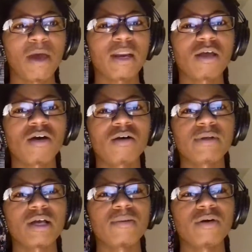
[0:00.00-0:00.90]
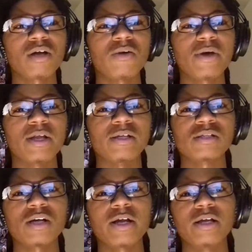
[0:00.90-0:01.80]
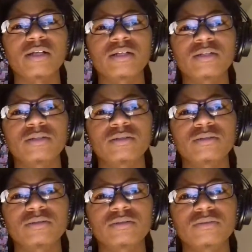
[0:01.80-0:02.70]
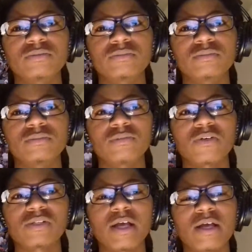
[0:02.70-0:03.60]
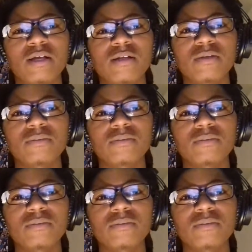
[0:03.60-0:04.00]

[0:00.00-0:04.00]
Patty, calm down, bro. Y'all winning. It's alright. What was that?